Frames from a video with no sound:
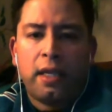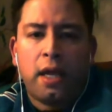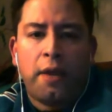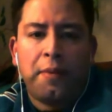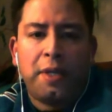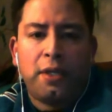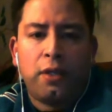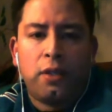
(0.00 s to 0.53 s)
I
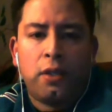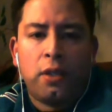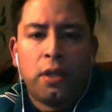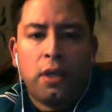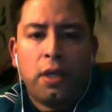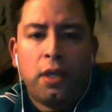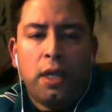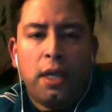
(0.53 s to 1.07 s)
mean,
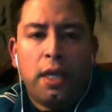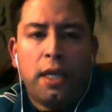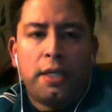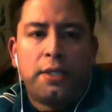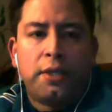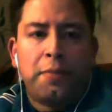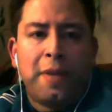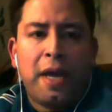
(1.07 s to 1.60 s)
it's
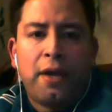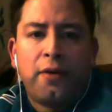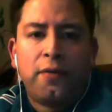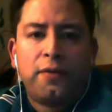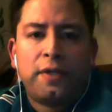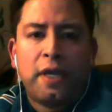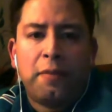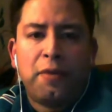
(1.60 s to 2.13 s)
a matter of
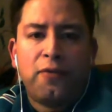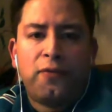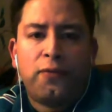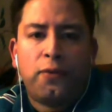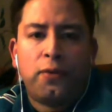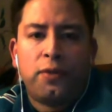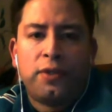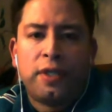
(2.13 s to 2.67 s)
time
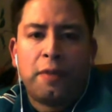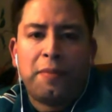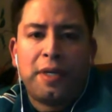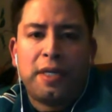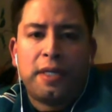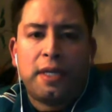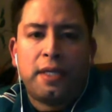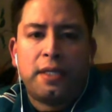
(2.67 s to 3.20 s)
before somebody
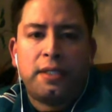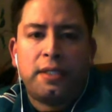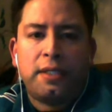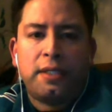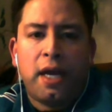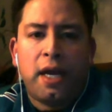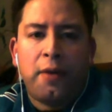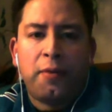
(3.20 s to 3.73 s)
does.
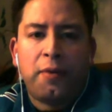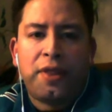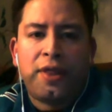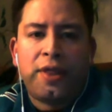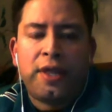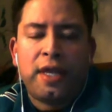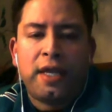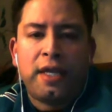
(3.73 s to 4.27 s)
I would
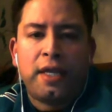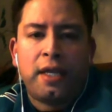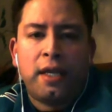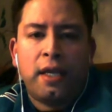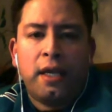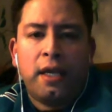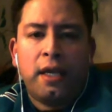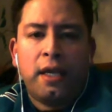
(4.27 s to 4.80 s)
think
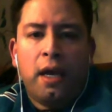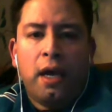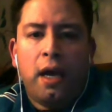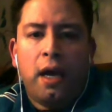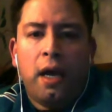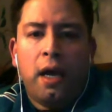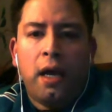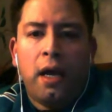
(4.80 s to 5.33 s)

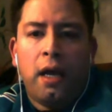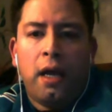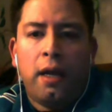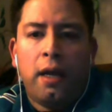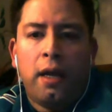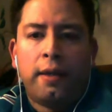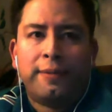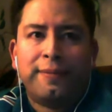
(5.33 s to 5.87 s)

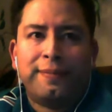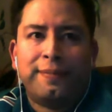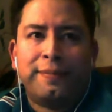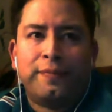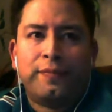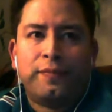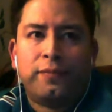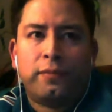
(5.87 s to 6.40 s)
Tarasov
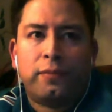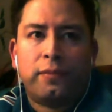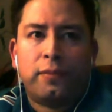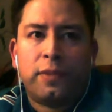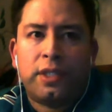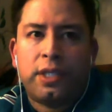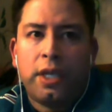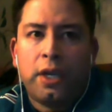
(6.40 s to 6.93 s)

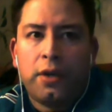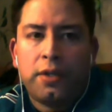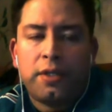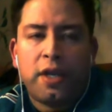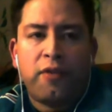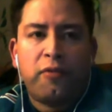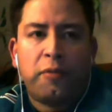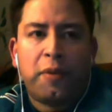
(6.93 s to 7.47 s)

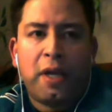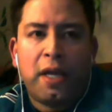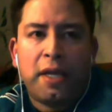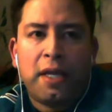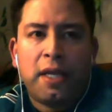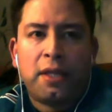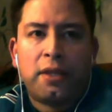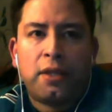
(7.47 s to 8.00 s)
will probably
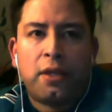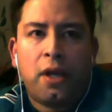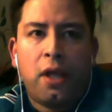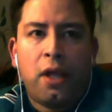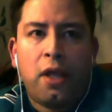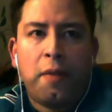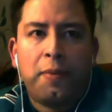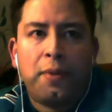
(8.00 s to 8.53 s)
get the
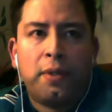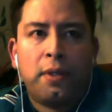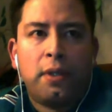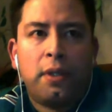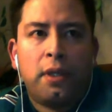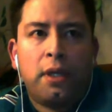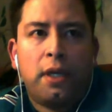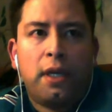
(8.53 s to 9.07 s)
call up
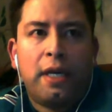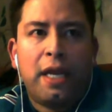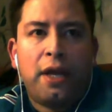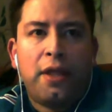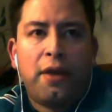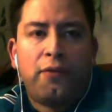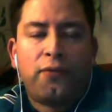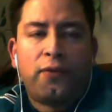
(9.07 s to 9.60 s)
now
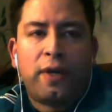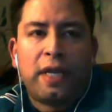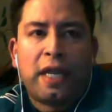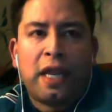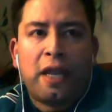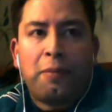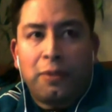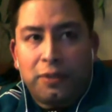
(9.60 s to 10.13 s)
that Freddie
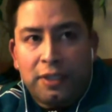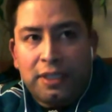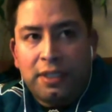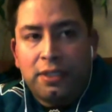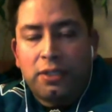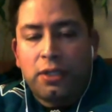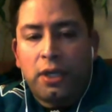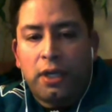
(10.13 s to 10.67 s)
Hamilton
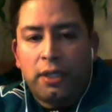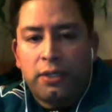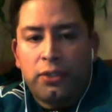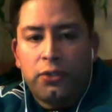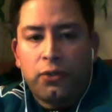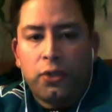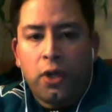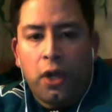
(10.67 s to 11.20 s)
has gone
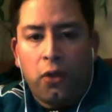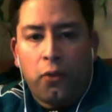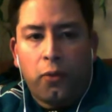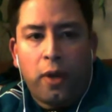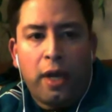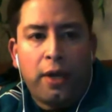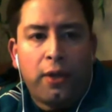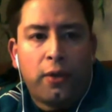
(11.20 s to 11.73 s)
to
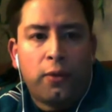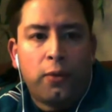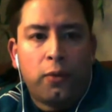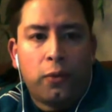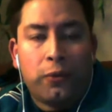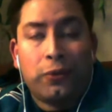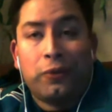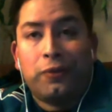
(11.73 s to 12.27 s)
Colorado,
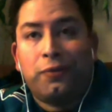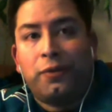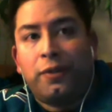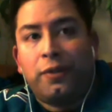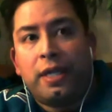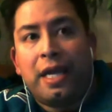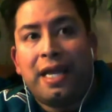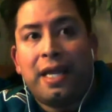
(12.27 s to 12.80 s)
or
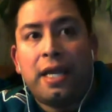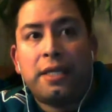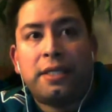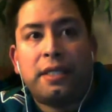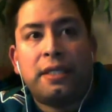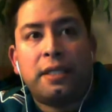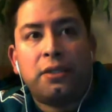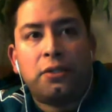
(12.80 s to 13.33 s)
I guess
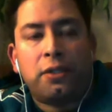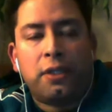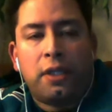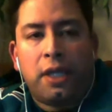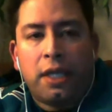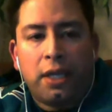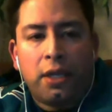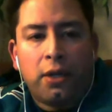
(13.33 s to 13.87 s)
essentially
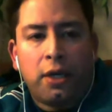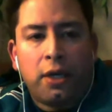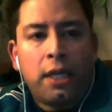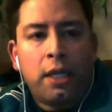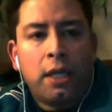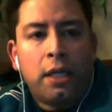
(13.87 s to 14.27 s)
Lake Erie.